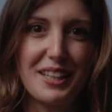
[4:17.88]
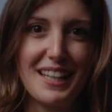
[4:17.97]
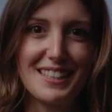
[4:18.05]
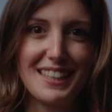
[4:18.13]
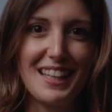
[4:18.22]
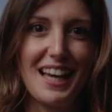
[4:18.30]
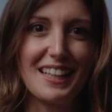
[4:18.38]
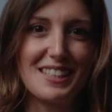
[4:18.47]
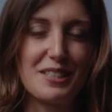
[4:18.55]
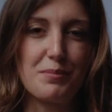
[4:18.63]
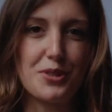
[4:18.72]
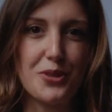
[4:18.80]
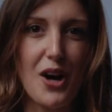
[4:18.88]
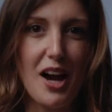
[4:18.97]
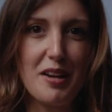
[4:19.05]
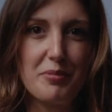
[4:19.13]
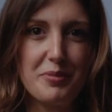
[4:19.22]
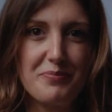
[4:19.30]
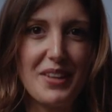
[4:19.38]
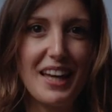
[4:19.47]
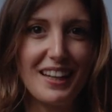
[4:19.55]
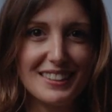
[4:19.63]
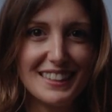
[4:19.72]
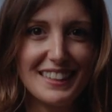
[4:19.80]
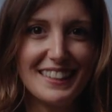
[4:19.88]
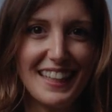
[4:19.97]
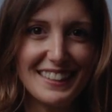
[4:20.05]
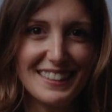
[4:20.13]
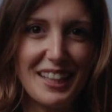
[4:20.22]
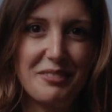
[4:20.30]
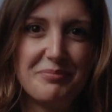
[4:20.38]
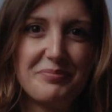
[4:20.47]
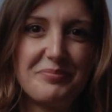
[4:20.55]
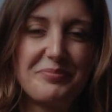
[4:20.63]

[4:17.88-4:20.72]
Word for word: forget to like and subscribe, and I'll see you next time.